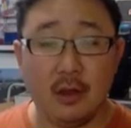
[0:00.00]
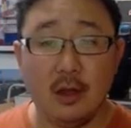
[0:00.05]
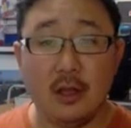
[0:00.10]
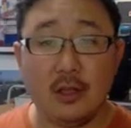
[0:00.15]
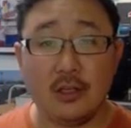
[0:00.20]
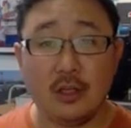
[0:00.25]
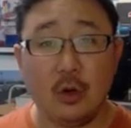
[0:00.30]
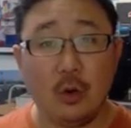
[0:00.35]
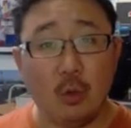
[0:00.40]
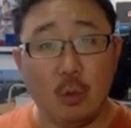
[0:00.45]

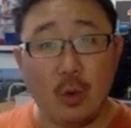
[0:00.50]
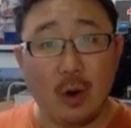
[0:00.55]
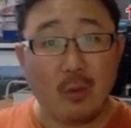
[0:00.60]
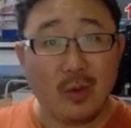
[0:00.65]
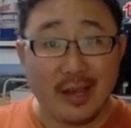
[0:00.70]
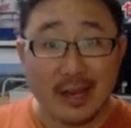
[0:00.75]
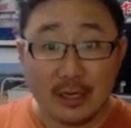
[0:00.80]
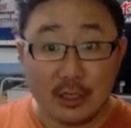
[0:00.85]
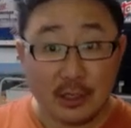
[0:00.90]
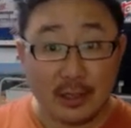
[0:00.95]
so when we
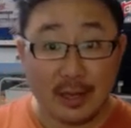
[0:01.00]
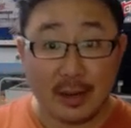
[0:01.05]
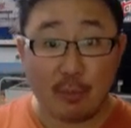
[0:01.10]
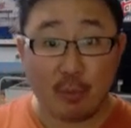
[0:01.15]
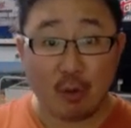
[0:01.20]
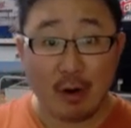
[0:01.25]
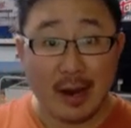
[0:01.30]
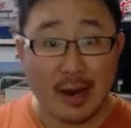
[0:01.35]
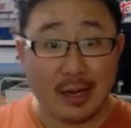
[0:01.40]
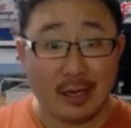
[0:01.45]
get to like
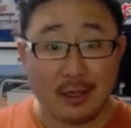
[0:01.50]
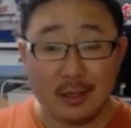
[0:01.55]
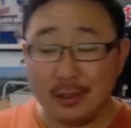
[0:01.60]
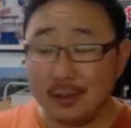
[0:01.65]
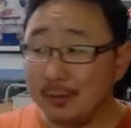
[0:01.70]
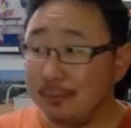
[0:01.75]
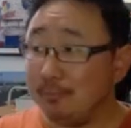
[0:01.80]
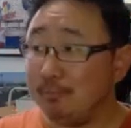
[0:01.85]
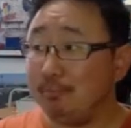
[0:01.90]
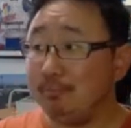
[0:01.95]
break
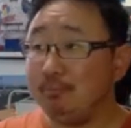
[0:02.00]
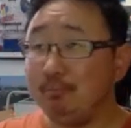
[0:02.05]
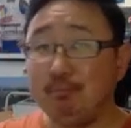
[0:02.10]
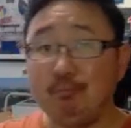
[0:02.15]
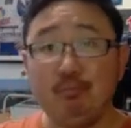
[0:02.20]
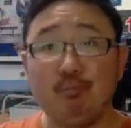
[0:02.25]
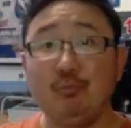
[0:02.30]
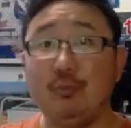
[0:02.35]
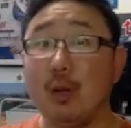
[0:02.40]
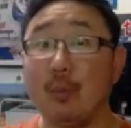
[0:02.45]

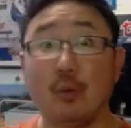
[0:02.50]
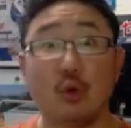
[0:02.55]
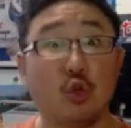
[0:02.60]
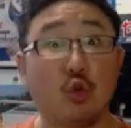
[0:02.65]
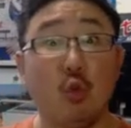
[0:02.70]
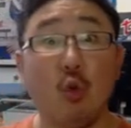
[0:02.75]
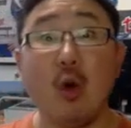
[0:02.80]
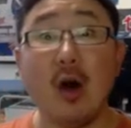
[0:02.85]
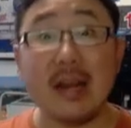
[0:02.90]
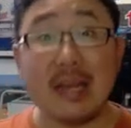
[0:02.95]
number
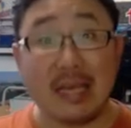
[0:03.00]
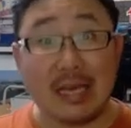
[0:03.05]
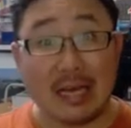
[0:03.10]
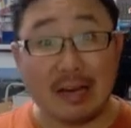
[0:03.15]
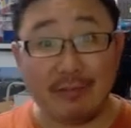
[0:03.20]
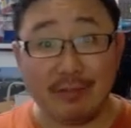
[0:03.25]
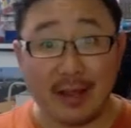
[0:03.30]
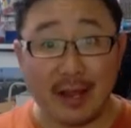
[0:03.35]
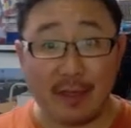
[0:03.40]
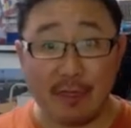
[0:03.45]
20
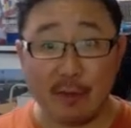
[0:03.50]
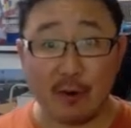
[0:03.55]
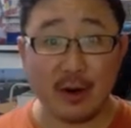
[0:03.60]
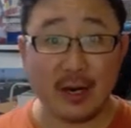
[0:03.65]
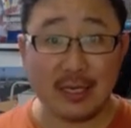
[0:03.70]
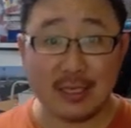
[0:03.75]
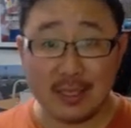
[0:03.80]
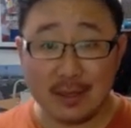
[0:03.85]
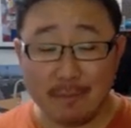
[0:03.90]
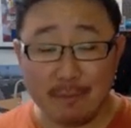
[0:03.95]
of like
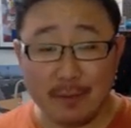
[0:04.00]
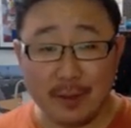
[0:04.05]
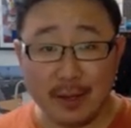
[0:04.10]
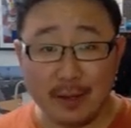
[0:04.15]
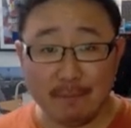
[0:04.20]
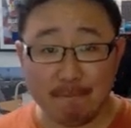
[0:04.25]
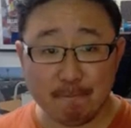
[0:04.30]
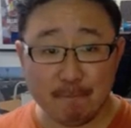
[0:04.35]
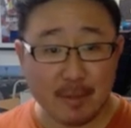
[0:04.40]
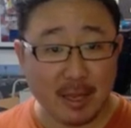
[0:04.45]
30
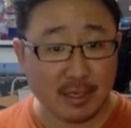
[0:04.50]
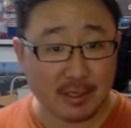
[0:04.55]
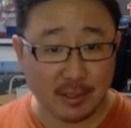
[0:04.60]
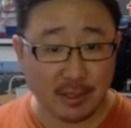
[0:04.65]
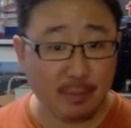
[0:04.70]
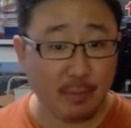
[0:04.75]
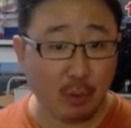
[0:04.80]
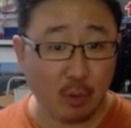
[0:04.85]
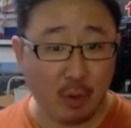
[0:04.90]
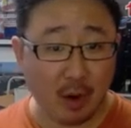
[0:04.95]
something, at
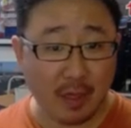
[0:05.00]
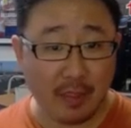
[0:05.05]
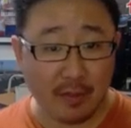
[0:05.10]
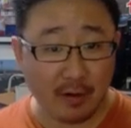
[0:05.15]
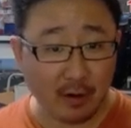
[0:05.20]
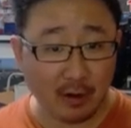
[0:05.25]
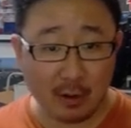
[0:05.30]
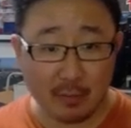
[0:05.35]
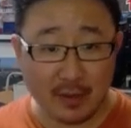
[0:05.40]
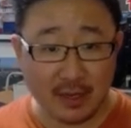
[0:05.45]
some point there
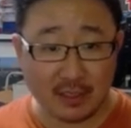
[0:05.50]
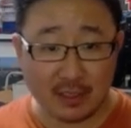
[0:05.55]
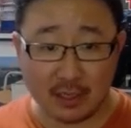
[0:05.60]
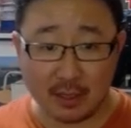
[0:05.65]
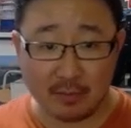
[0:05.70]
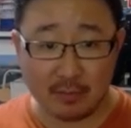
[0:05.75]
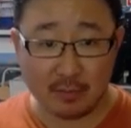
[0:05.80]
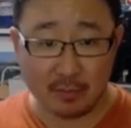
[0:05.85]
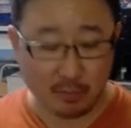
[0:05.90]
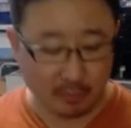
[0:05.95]
are going to be
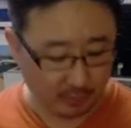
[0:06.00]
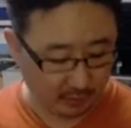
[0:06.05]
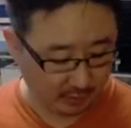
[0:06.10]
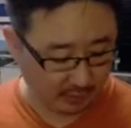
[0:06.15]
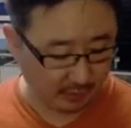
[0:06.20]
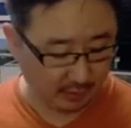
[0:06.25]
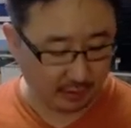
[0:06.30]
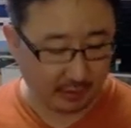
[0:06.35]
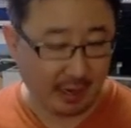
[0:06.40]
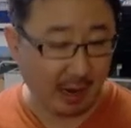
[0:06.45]
some.
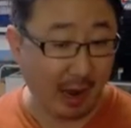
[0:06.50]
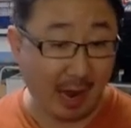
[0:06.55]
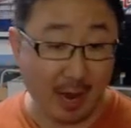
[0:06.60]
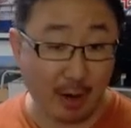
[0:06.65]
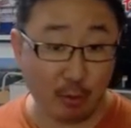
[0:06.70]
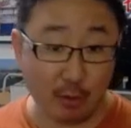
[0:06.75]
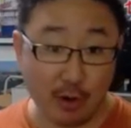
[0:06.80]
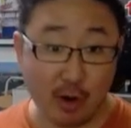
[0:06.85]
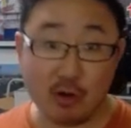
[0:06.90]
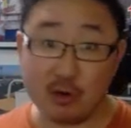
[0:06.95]
Now, I
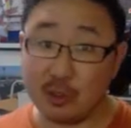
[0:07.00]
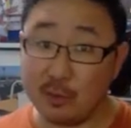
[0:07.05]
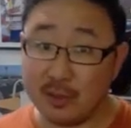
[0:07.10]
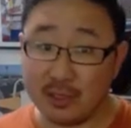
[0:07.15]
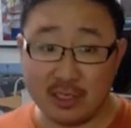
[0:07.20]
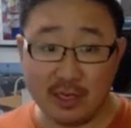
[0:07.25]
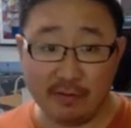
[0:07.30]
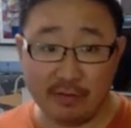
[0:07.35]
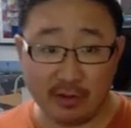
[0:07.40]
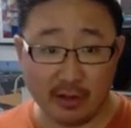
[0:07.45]
don't know
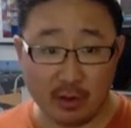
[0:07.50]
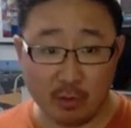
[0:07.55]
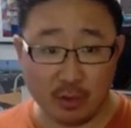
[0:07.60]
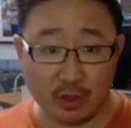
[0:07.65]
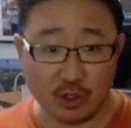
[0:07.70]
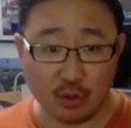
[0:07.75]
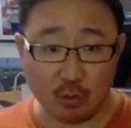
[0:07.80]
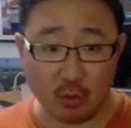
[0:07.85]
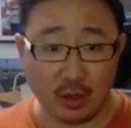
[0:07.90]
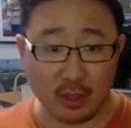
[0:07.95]
specifically
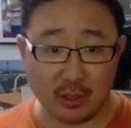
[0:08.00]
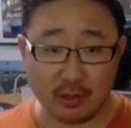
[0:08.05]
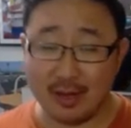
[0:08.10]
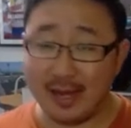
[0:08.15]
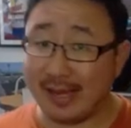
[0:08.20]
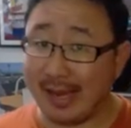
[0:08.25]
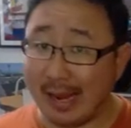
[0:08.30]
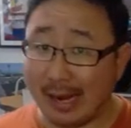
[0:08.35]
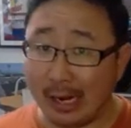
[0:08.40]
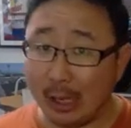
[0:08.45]
which one, so I
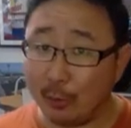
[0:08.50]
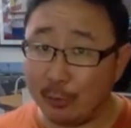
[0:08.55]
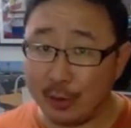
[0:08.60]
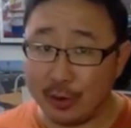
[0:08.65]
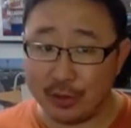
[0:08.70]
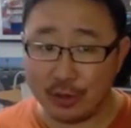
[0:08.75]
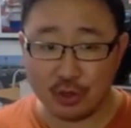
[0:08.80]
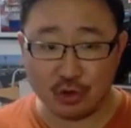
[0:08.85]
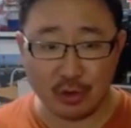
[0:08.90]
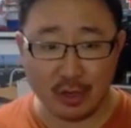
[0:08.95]
can't help you
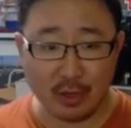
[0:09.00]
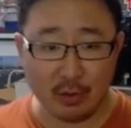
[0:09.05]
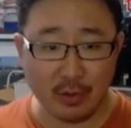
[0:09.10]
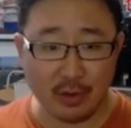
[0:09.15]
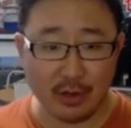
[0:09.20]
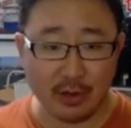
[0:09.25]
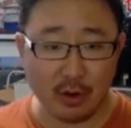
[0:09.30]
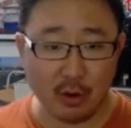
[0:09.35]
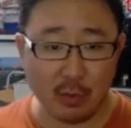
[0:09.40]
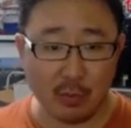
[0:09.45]
in the trade
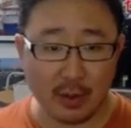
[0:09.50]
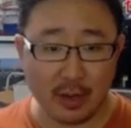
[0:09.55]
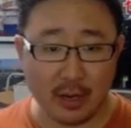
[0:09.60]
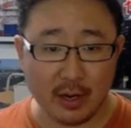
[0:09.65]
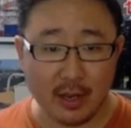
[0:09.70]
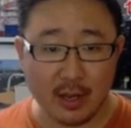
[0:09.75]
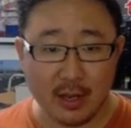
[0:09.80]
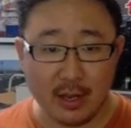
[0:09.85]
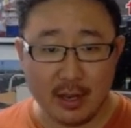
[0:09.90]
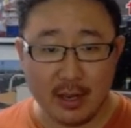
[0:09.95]
window, but
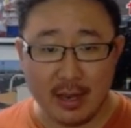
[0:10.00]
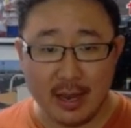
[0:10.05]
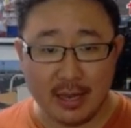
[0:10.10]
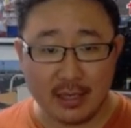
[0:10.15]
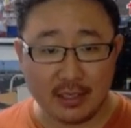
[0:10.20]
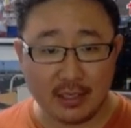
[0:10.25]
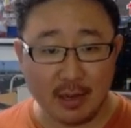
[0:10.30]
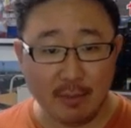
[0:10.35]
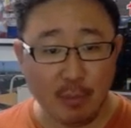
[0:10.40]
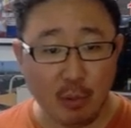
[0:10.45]
at
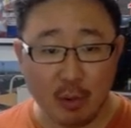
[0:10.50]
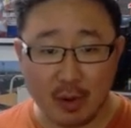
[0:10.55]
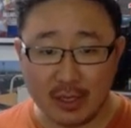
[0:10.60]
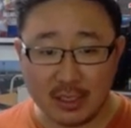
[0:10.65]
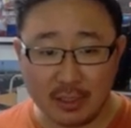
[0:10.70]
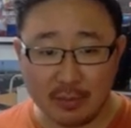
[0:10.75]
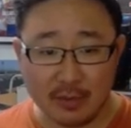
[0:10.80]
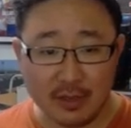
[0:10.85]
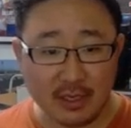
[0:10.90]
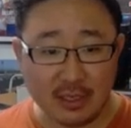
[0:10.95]
some point,
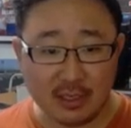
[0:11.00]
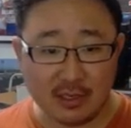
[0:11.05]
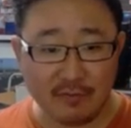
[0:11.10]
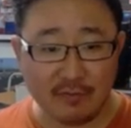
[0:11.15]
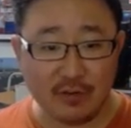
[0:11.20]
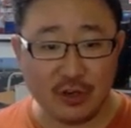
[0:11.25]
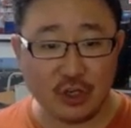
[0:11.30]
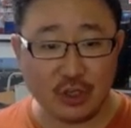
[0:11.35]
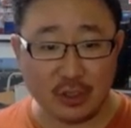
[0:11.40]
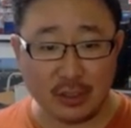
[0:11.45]
some of these
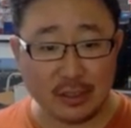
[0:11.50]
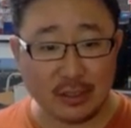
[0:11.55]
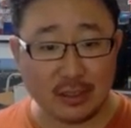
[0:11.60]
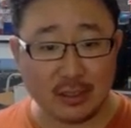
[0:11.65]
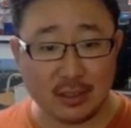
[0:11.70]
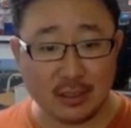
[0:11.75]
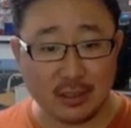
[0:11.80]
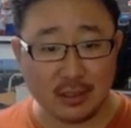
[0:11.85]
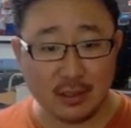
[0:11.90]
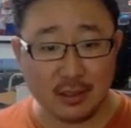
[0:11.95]
divisions